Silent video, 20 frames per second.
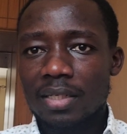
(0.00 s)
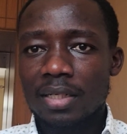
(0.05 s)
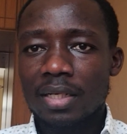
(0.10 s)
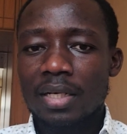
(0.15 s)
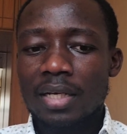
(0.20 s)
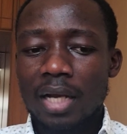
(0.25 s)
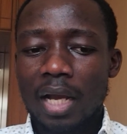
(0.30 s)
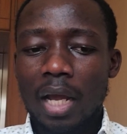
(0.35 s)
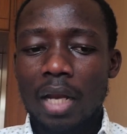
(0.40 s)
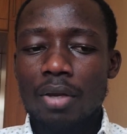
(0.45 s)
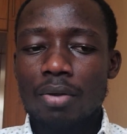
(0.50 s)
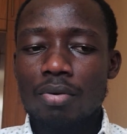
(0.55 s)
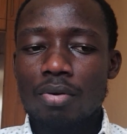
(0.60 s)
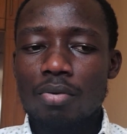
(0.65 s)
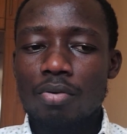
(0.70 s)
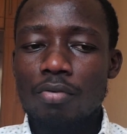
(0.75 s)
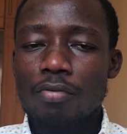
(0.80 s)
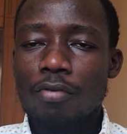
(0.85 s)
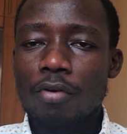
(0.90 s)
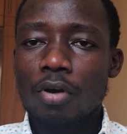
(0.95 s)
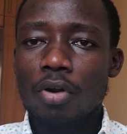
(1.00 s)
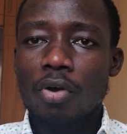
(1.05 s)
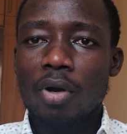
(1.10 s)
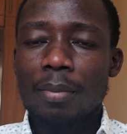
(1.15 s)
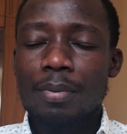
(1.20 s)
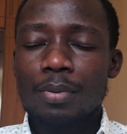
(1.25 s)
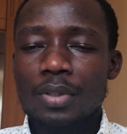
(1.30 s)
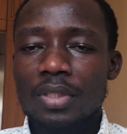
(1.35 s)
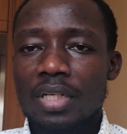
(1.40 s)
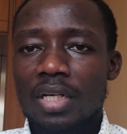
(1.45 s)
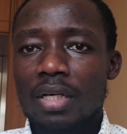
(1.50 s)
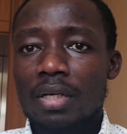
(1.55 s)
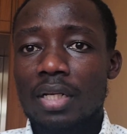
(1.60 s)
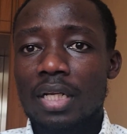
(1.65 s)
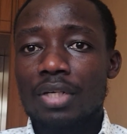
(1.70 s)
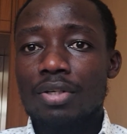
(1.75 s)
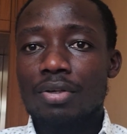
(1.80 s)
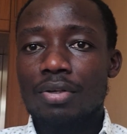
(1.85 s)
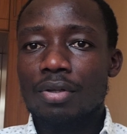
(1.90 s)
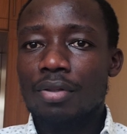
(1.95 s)
can you do follow-up to the
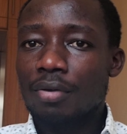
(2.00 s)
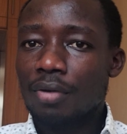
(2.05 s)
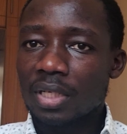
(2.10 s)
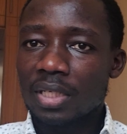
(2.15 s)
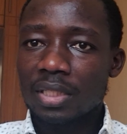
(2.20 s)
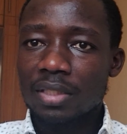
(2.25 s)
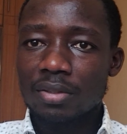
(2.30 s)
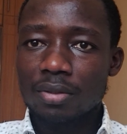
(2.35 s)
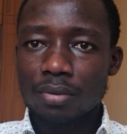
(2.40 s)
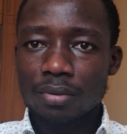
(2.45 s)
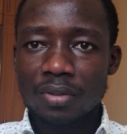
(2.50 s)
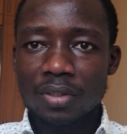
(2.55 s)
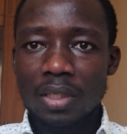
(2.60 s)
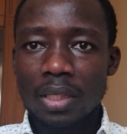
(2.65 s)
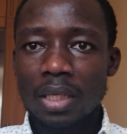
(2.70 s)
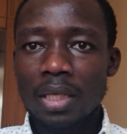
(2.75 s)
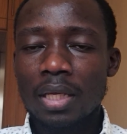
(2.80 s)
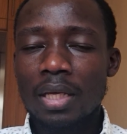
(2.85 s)
regulatory authorities to see